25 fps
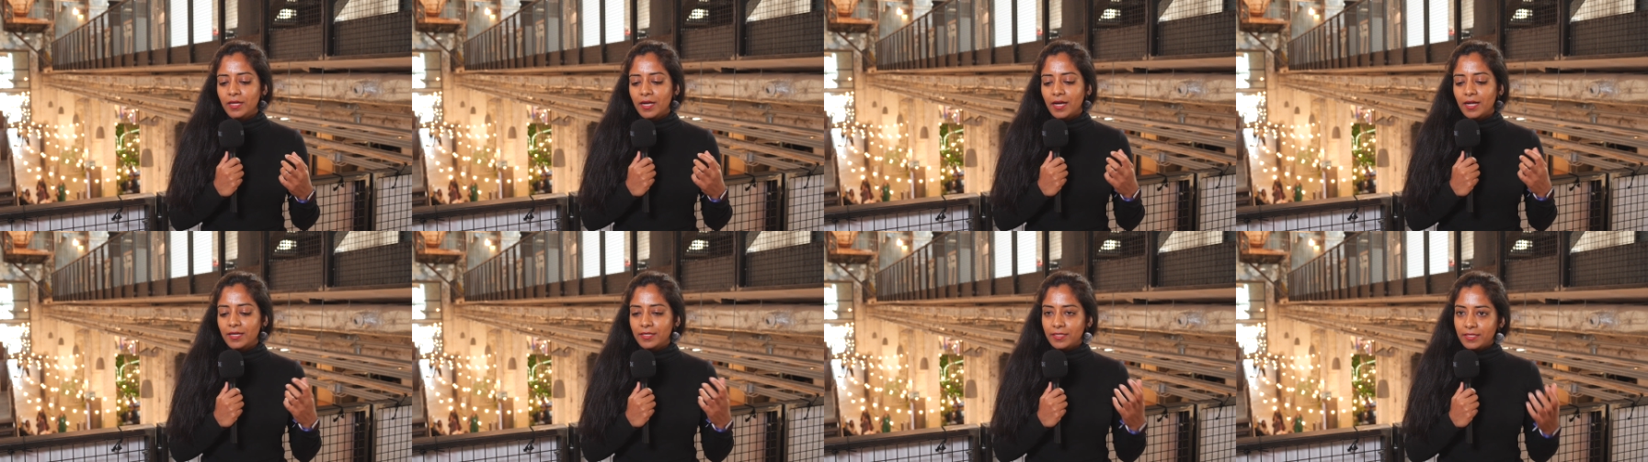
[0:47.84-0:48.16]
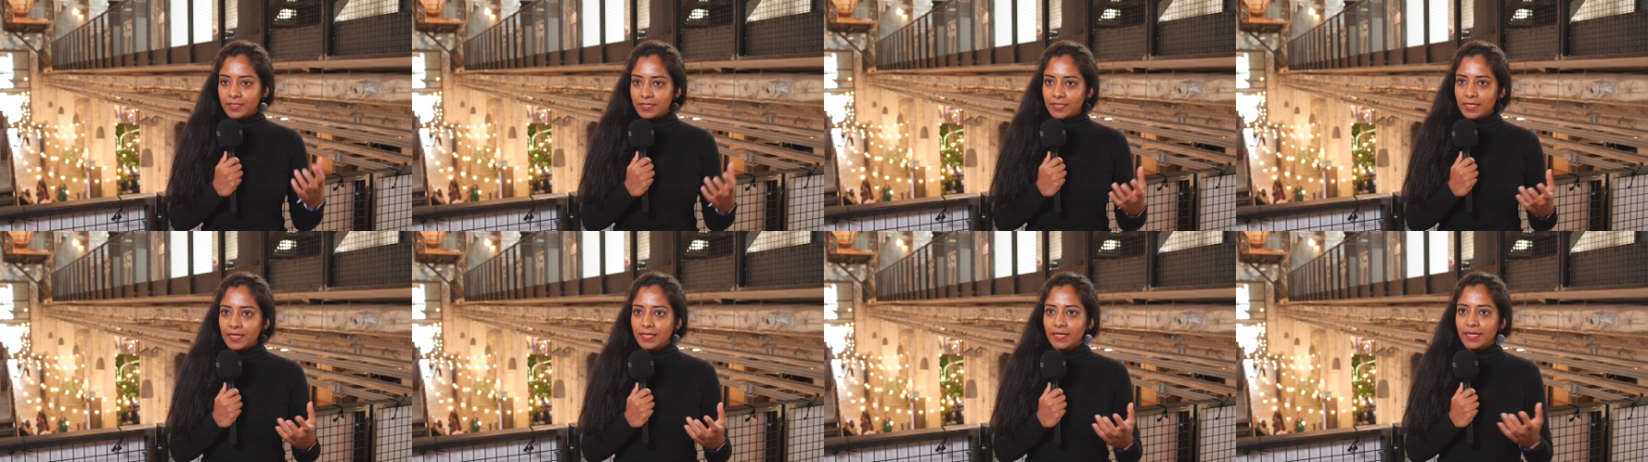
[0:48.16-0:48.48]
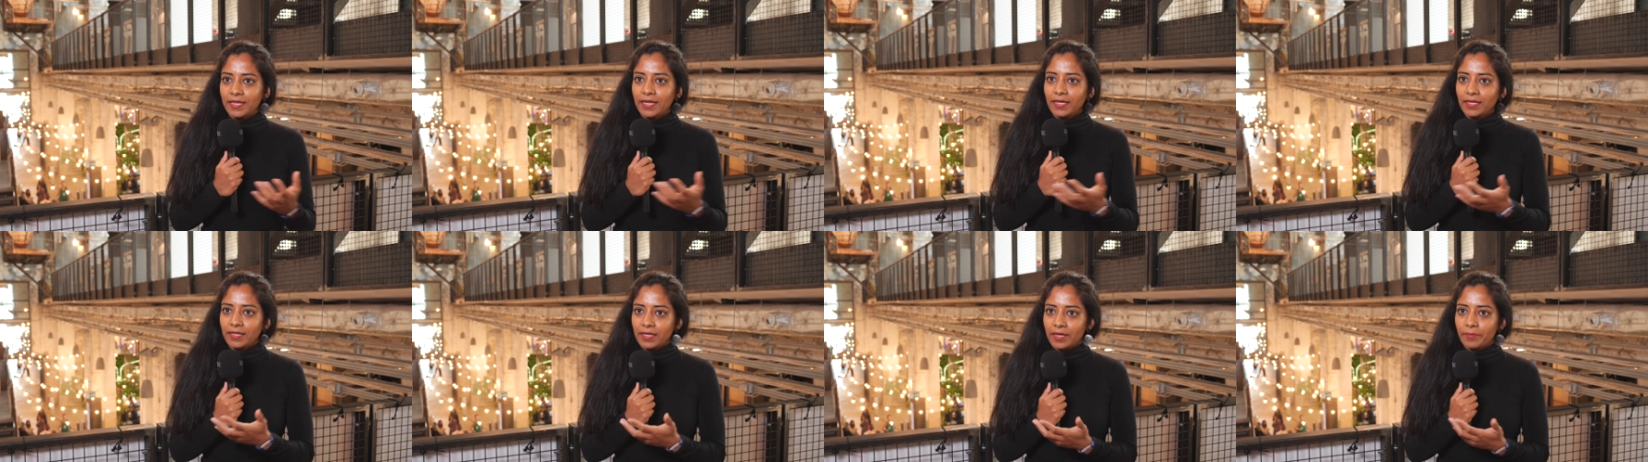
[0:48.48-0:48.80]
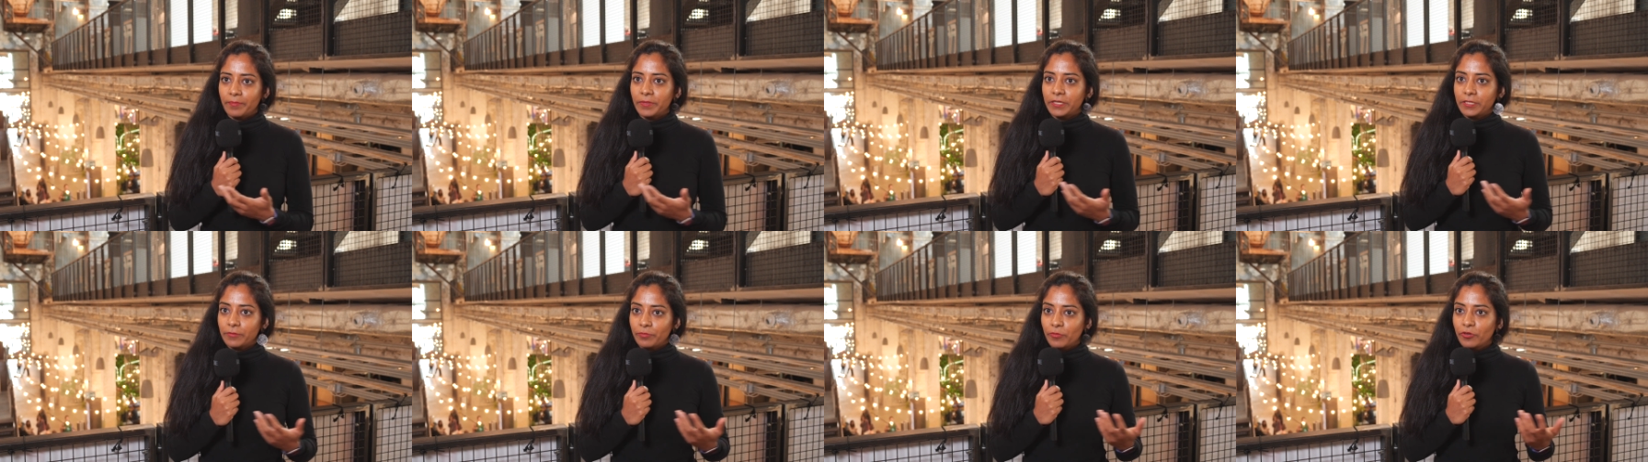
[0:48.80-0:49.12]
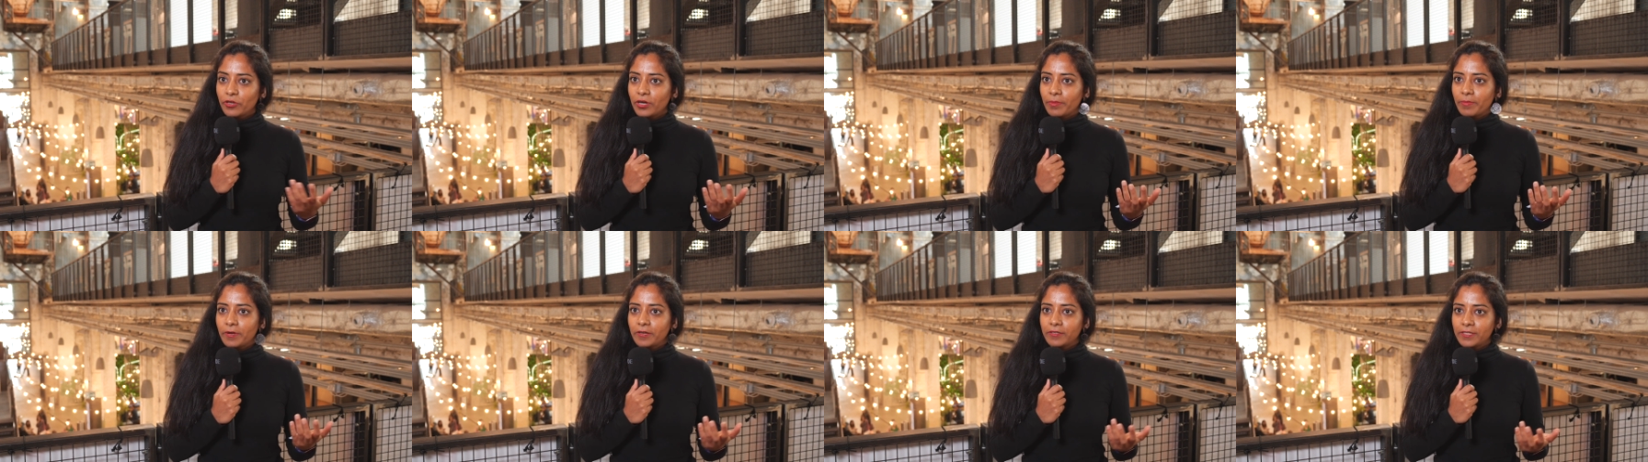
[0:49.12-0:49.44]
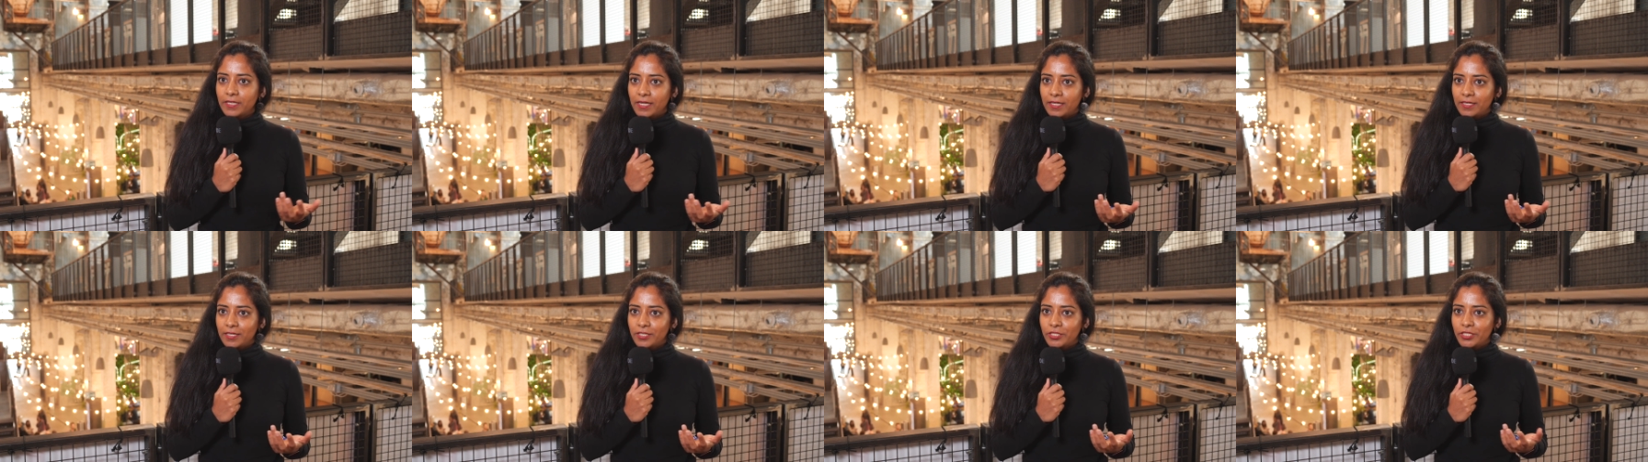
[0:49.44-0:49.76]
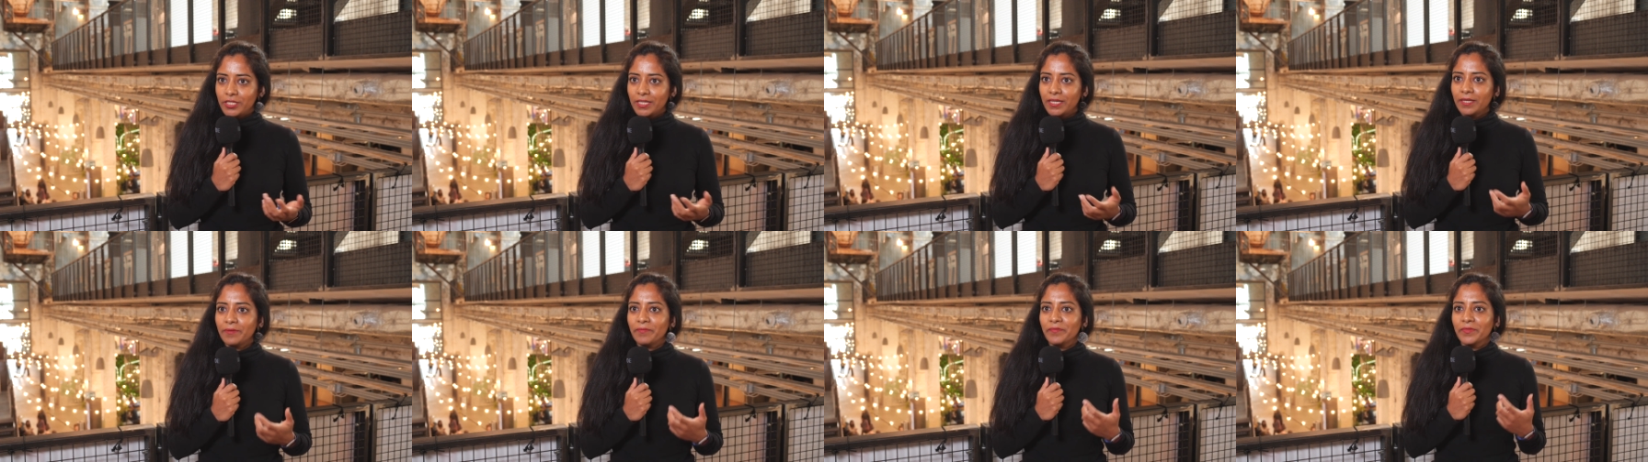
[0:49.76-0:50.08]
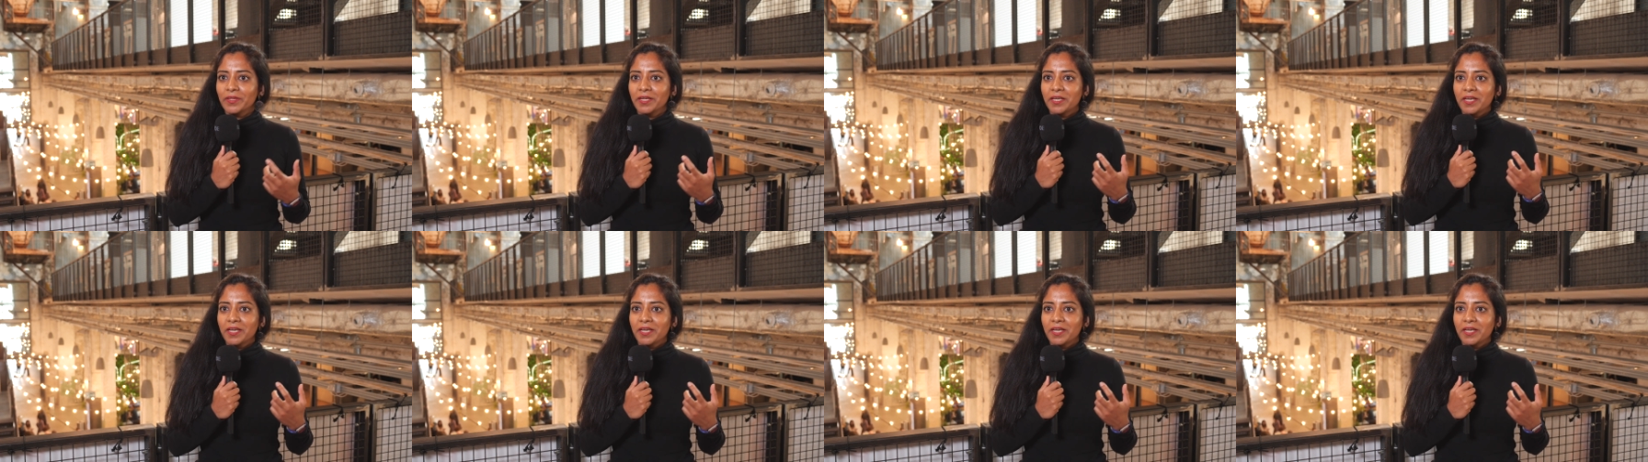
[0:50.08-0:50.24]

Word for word: understanding a bit more about energy,